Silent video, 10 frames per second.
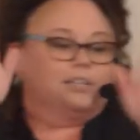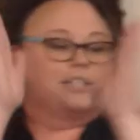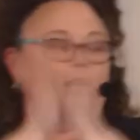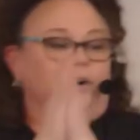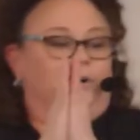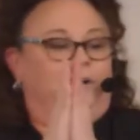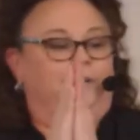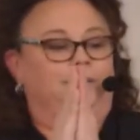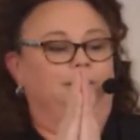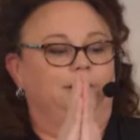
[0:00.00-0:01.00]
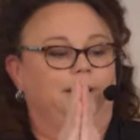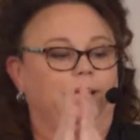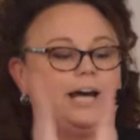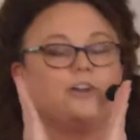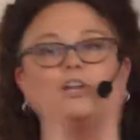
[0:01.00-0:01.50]
So,
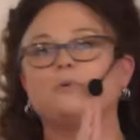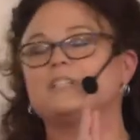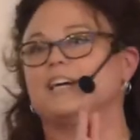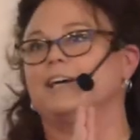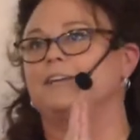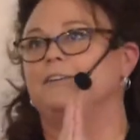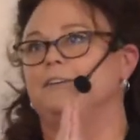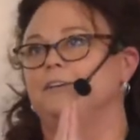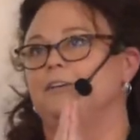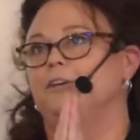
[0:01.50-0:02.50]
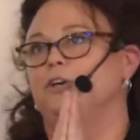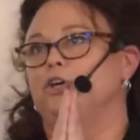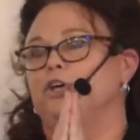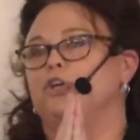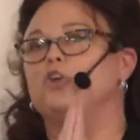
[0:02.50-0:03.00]
not only was I
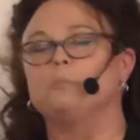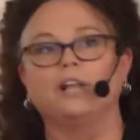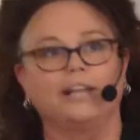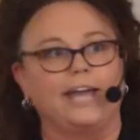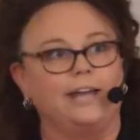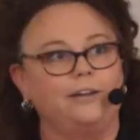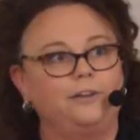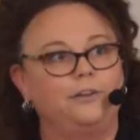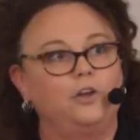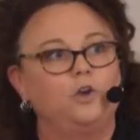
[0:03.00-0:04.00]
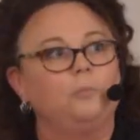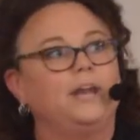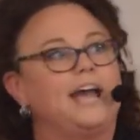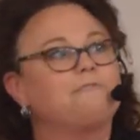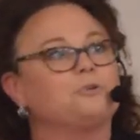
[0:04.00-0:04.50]
humiliated,
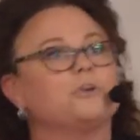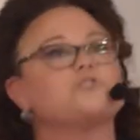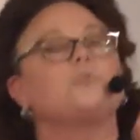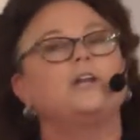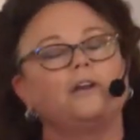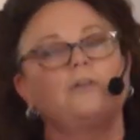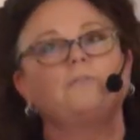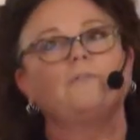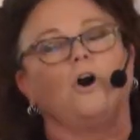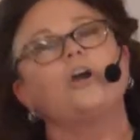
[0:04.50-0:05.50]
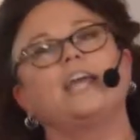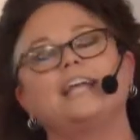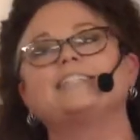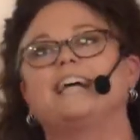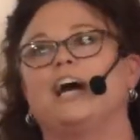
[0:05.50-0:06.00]
but afterwards, when, all
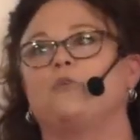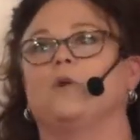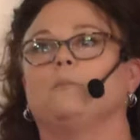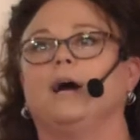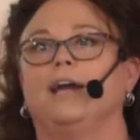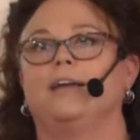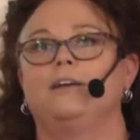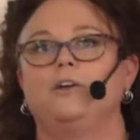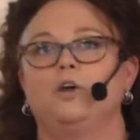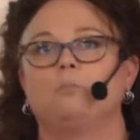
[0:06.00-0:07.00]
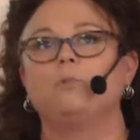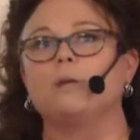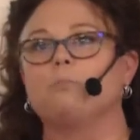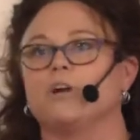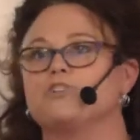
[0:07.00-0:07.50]
kidding aside, when my
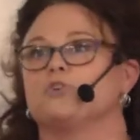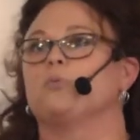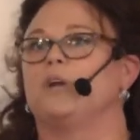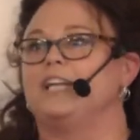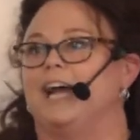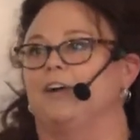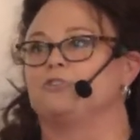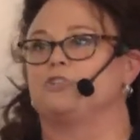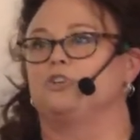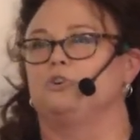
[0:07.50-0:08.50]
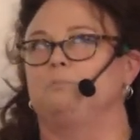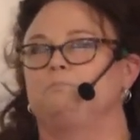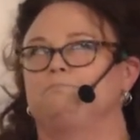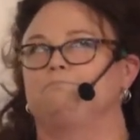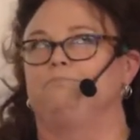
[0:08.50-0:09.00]
blood pressure went down to
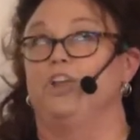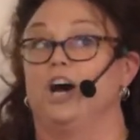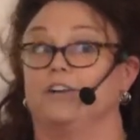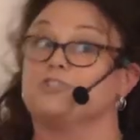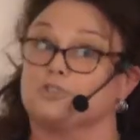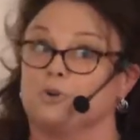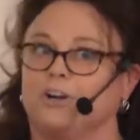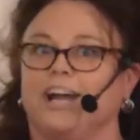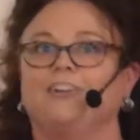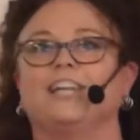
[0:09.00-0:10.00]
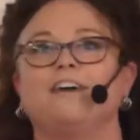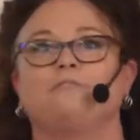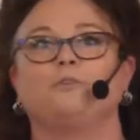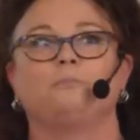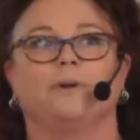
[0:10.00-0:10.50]
non-stroke out
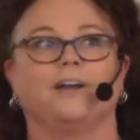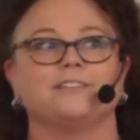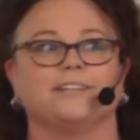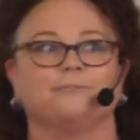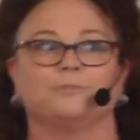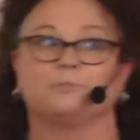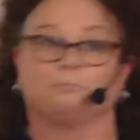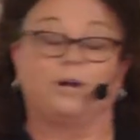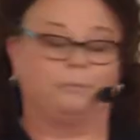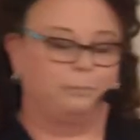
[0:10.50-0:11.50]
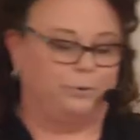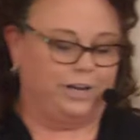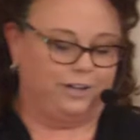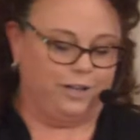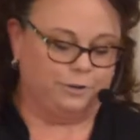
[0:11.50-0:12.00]
level, because it was probably
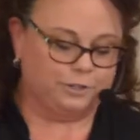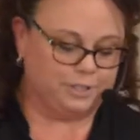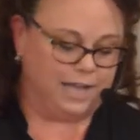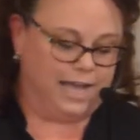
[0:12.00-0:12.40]
pretty close,